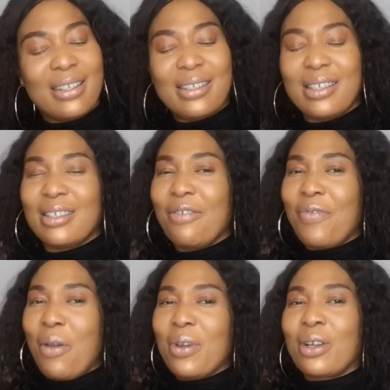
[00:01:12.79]
This is a
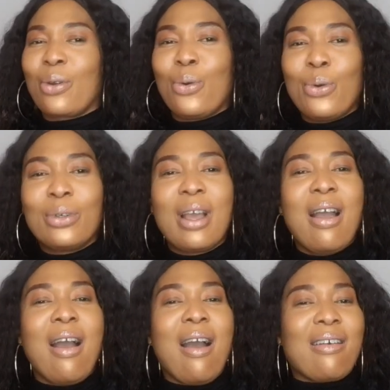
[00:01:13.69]
very good
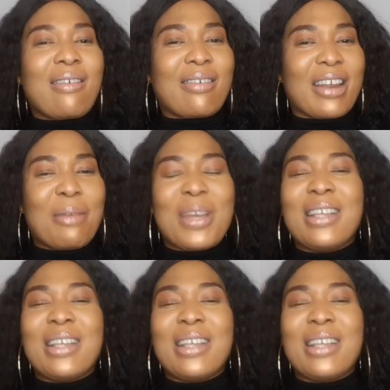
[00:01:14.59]
cream.